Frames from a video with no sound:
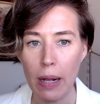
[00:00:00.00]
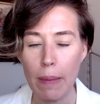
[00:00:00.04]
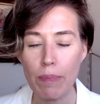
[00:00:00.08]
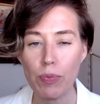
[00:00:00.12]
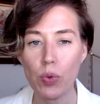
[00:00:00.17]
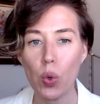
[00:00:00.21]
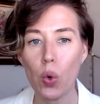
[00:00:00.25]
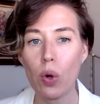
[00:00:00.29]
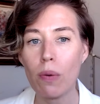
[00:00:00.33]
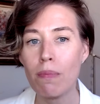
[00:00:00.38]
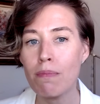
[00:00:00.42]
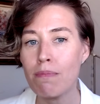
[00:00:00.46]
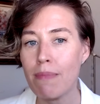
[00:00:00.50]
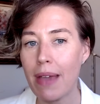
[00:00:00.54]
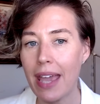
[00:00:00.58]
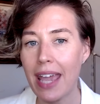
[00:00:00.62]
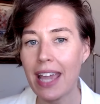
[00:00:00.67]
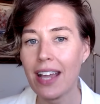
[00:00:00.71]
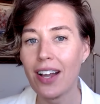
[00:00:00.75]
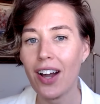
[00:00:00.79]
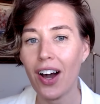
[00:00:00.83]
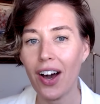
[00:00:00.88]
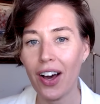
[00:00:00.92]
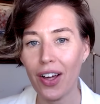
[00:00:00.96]
or
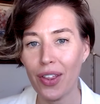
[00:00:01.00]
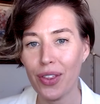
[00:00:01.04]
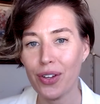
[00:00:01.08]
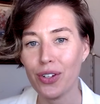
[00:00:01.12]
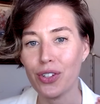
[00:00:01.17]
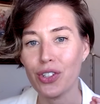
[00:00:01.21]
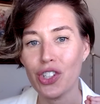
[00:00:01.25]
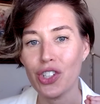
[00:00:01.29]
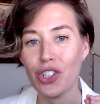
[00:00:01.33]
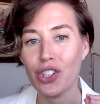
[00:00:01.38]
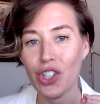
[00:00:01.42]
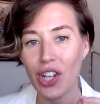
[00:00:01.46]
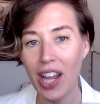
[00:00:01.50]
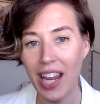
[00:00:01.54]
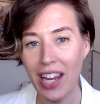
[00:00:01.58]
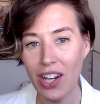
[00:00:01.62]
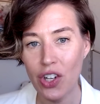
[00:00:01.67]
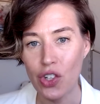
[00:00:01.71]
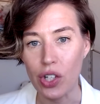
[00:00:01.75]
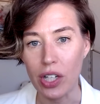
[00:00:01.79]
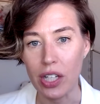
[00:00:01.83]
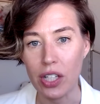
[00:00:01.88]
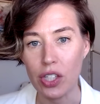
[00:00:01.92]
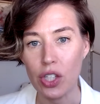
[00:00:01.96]
make other
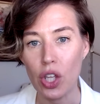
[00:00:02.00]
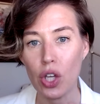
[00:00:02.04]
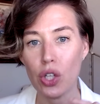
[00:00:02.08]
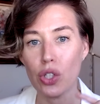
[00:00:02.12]
changes